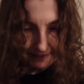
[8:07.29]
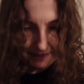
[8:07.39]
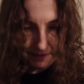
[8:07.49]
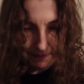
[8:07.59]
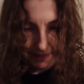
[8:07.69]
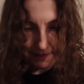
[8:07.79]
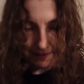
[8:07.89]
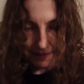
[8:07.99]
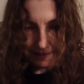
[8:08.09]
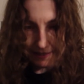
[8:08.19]
And that's
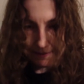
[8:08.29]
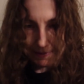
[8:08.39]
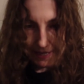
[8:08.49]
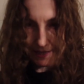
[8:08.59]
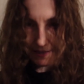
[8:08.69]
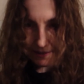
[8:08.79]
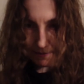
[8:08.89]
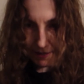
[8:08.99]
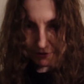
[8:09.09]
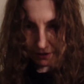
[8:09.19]
because I am
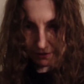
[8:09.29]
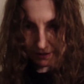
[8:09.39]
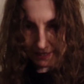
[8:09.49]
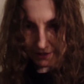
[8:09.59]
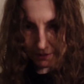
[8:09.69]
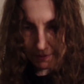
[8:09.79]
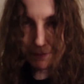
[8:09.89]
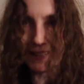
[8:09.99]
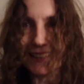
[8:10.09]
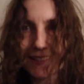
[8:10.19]
asymmetrical as
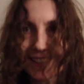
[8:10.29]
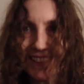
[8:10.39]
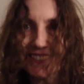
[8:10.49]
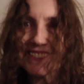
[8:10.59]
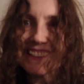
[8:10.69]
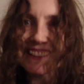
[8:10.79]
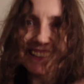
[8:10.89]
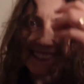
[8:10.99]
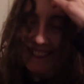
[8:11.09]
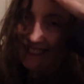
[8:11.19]
human beings go,
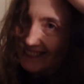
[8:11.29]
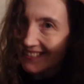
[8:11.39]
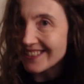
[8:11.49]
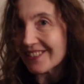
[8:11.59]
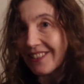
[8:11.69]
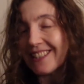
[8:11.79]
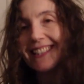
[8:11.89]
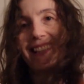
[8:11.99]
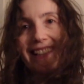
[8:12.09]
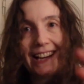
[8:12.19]
which you
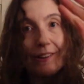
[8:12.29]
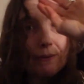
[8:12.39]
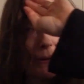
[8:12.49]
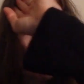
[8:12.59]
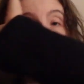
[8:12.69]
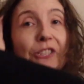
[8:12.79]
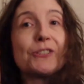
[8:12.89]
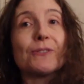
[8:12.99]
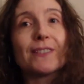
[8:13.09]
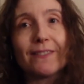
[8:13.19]
can see in how I wear my
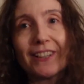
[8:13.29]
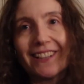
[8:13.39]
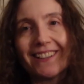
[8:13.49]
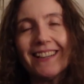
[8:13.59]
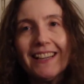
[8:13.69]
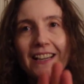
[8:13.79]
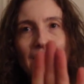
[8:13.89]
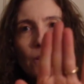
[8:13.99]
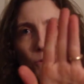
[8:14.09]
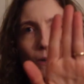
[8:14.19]
shoes.
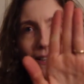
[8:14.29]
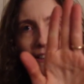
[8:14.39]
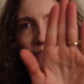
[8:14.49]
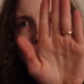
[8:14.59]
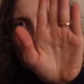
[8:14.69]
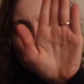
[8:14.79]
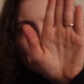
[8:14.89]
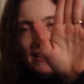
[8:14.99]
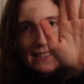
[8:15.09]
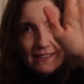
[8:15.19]
One of my
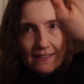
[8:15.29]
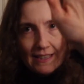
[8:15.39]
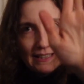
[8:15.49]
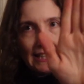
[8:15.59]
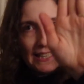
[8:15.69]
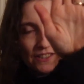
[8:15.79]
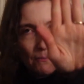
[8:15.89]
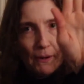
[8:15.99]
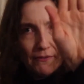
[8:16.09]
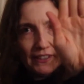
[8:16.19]
feet and
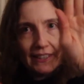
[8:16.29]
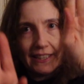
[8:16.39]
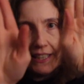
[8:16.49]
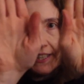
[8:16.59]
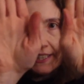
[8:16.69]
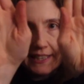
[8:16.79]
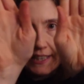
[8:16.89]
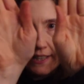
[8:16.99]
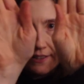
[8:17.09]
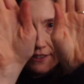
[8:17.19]
legs are perfectly aligned
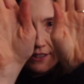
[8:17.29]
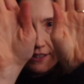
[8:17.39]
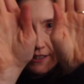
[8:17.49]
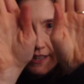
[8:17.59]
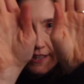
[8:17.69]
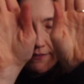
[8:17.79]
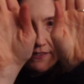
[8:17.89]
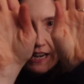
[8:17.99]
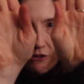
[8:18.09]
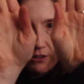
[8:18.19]
and the other kind
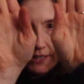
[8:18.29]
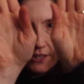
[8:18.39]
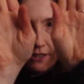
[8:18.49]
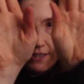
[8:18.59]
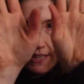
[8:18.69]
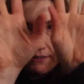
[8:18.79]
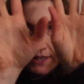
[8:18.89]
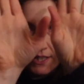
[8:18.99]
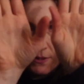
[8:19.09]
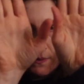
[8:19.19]
of naturally turns
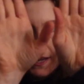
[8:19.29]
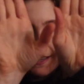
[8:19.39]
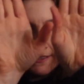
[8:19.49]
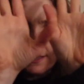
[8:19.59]
out this way.